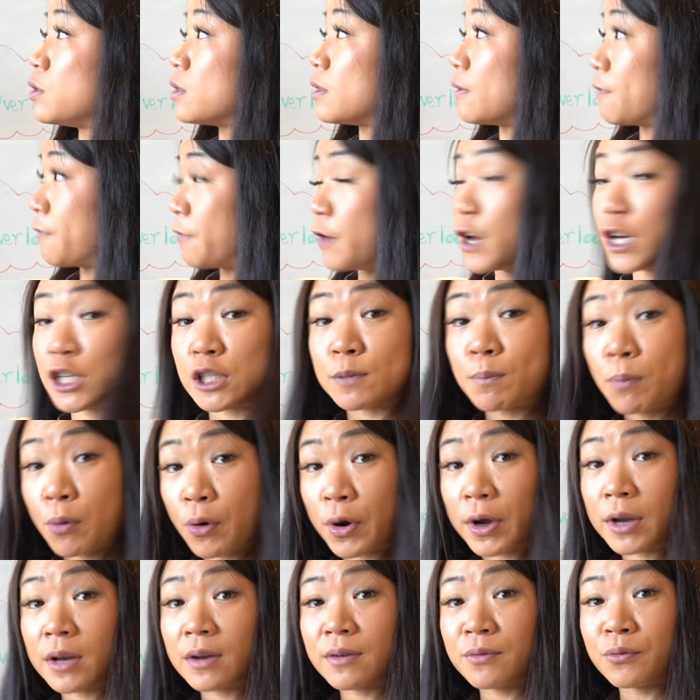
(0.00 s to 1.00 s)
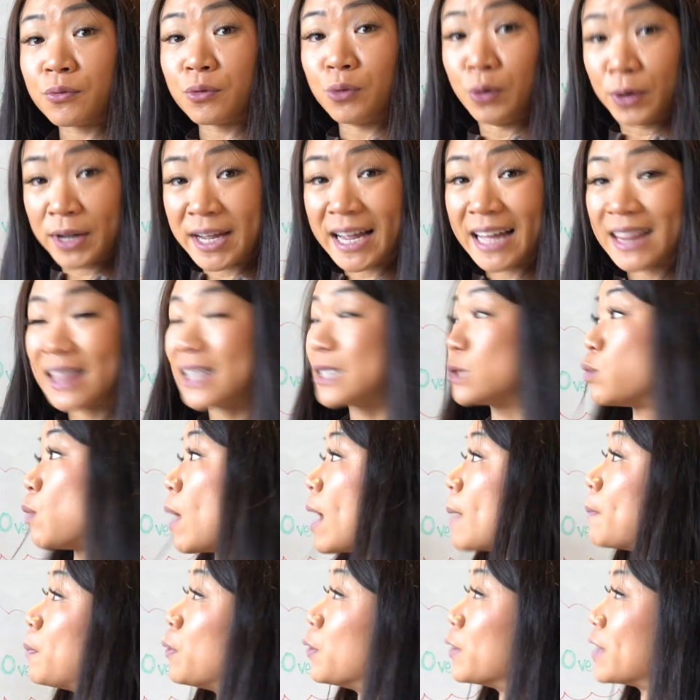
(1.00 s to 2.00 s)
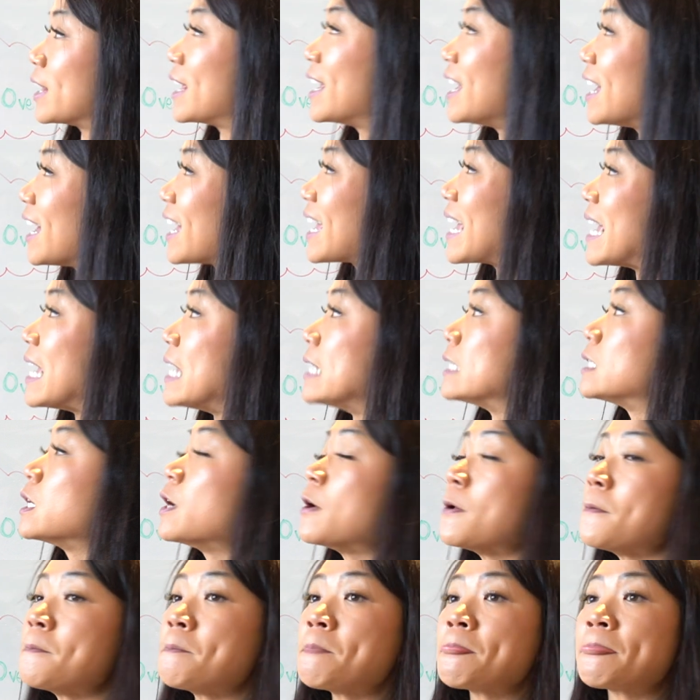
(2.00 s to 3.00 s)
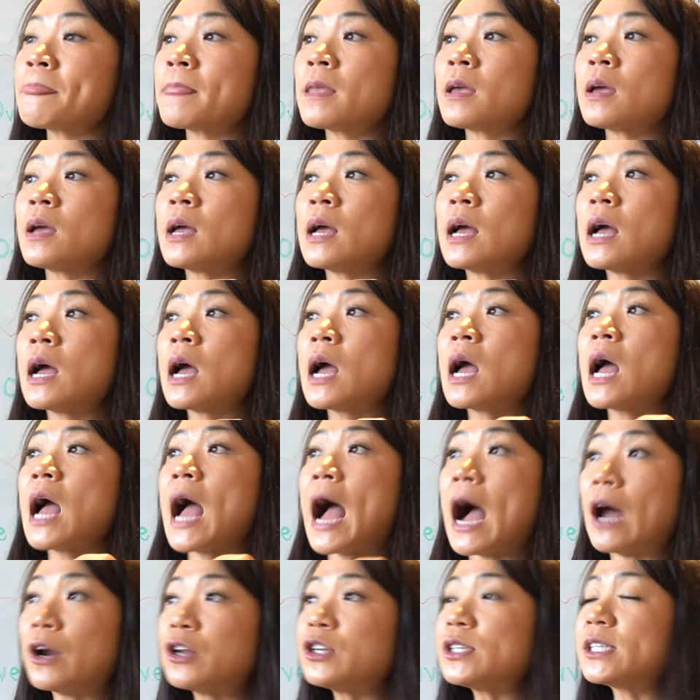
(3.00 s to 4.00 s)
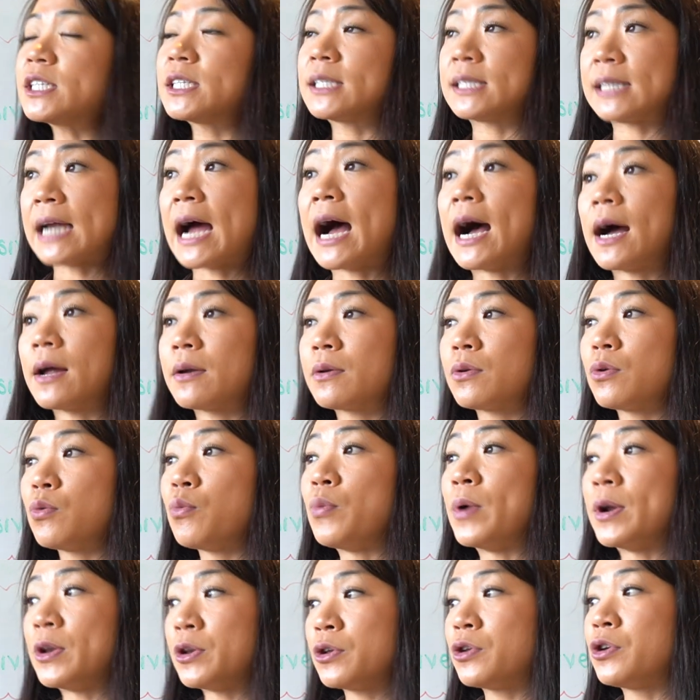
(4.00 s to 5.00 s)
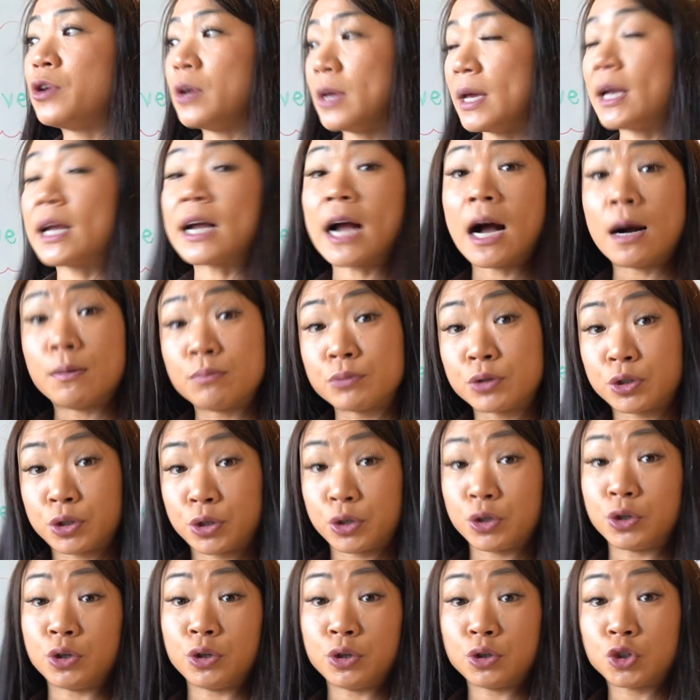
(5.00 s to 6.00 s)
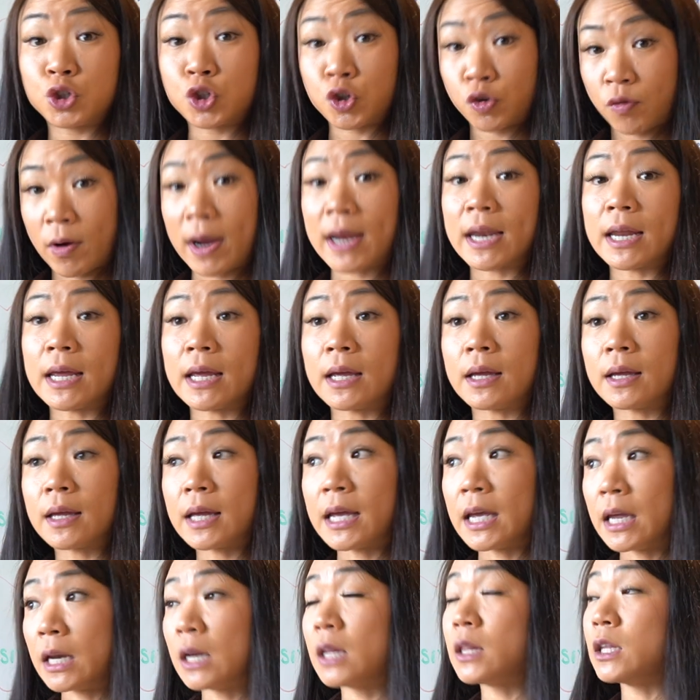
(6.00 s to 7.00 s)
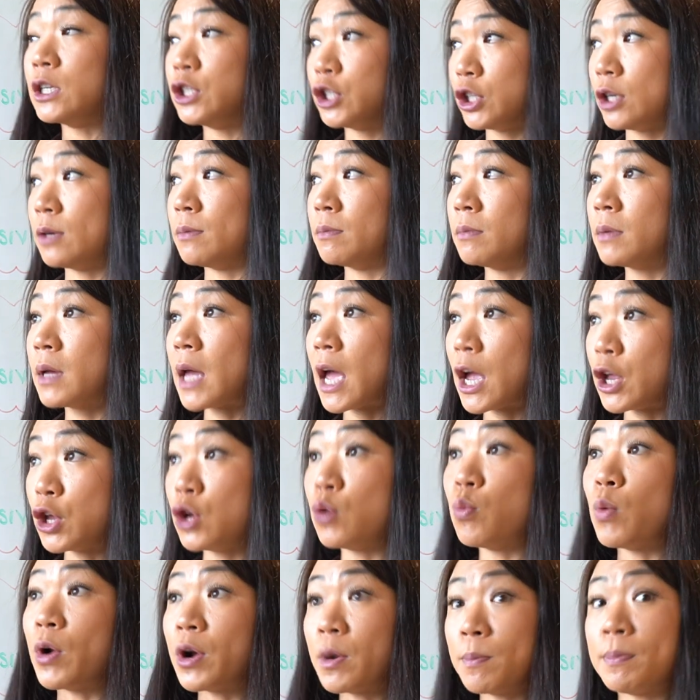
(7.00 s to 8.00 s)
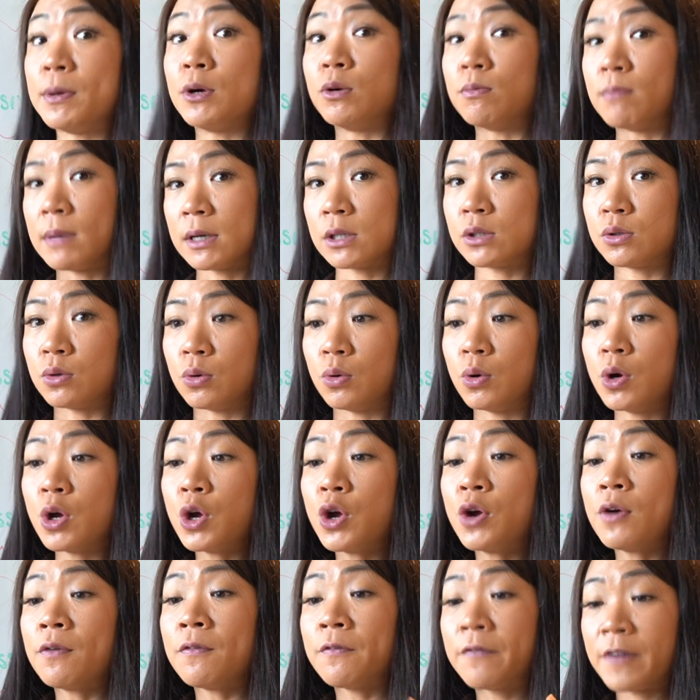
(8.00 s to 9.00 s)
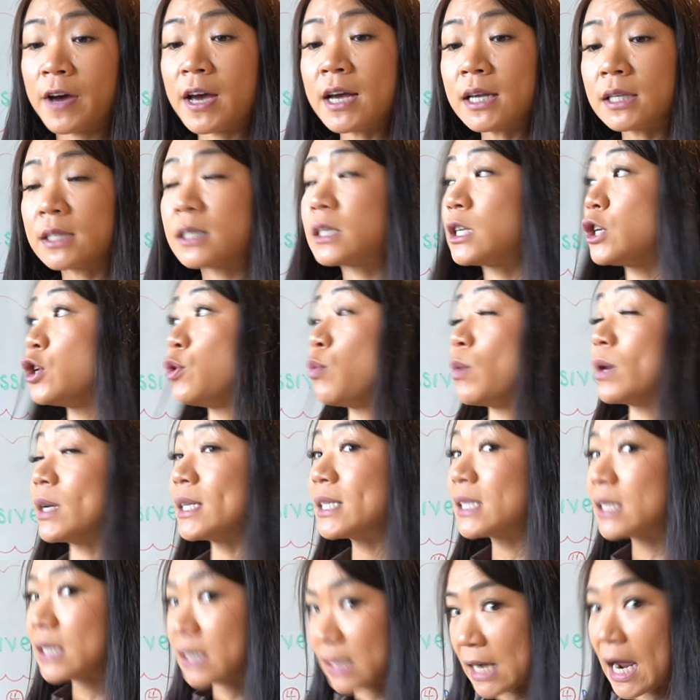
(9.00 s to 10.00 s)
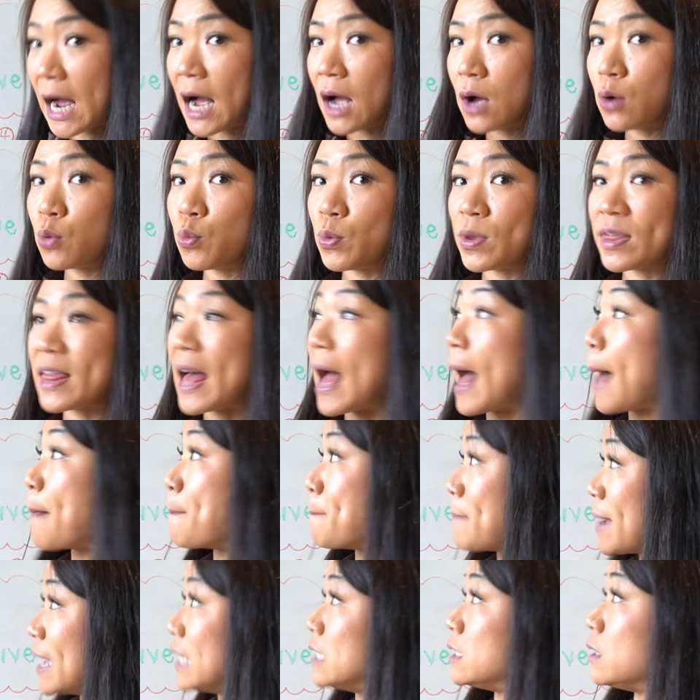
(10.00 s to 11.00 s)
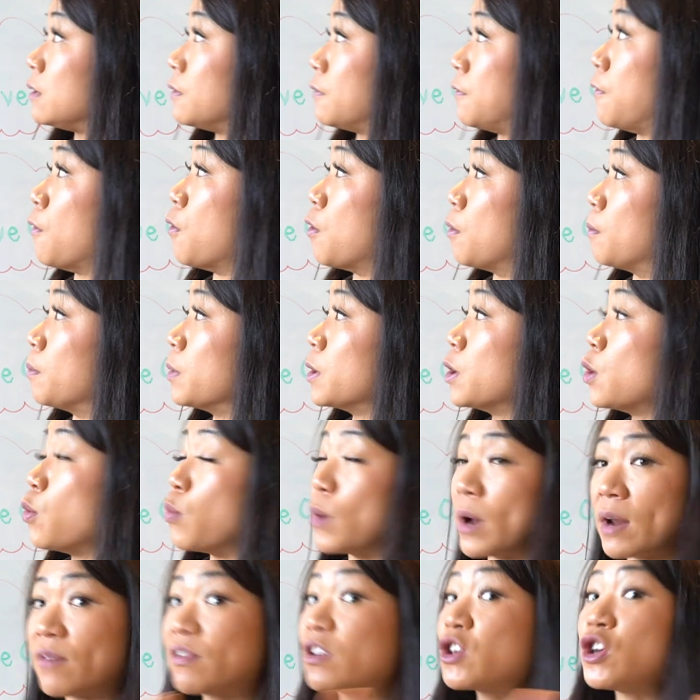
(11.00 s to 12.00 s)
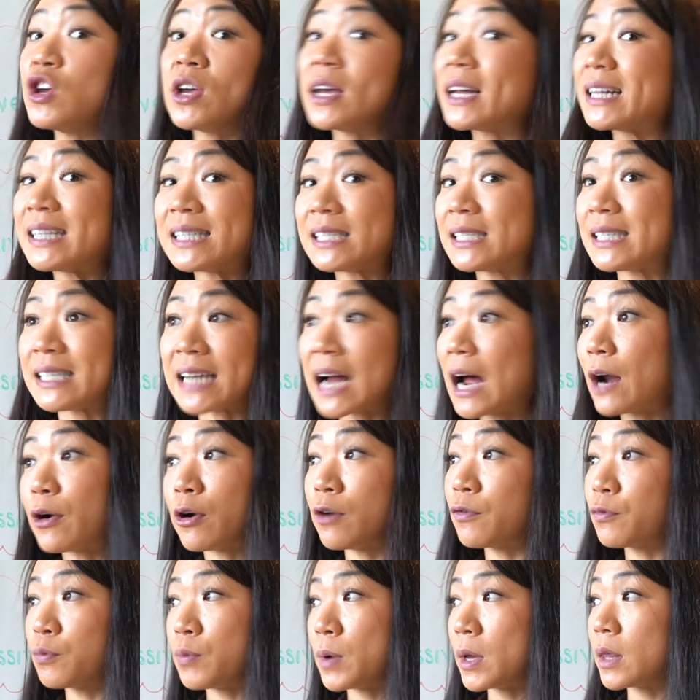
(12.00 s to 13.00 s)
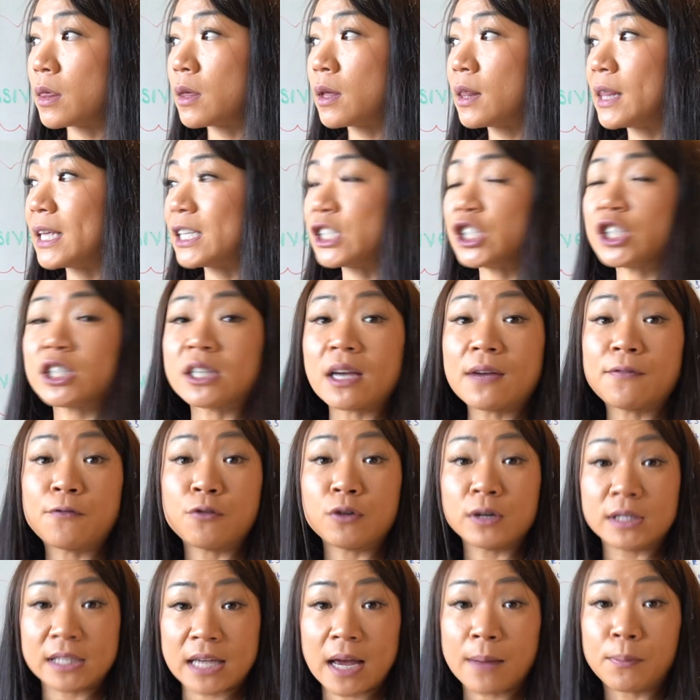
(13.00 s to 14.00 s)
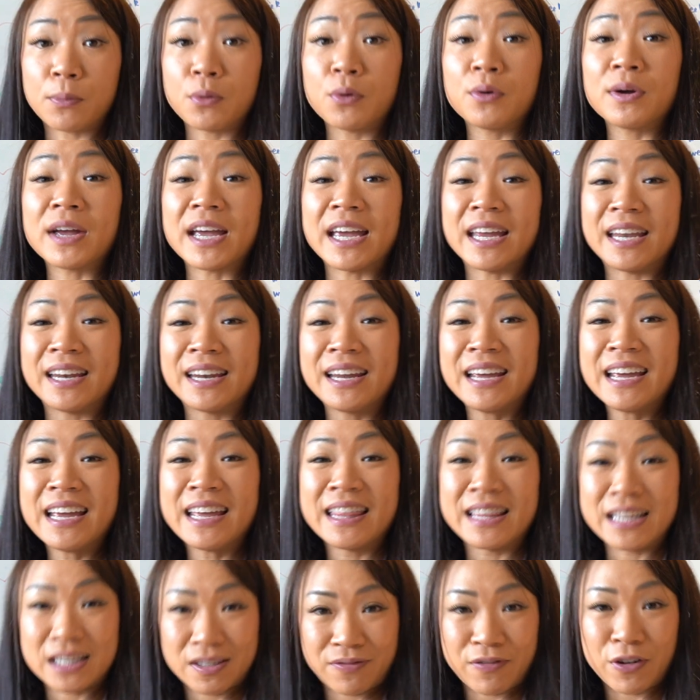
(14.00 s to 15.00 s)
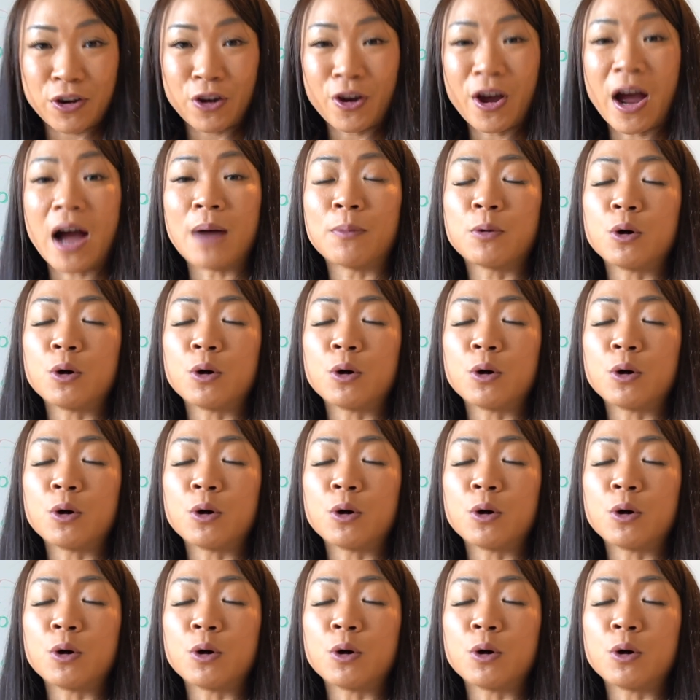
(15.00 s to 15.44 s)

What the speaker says: the first point. We're looking at this whiteboard here is, how do you start when it comes to training in the gym and you want to build muscle? First, you want to start with amazing form. Whatever you can start off with. Let's just say, for example, in this video,